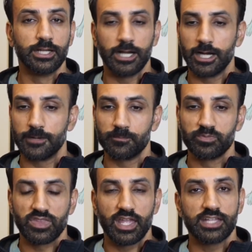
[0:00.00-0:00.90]

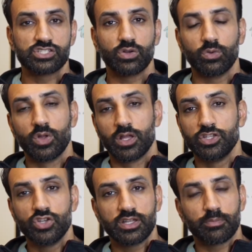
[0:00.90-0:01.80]
And so
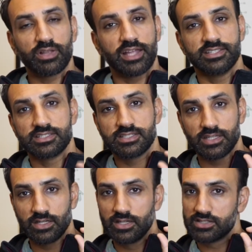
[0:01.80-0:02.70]
you can apply these to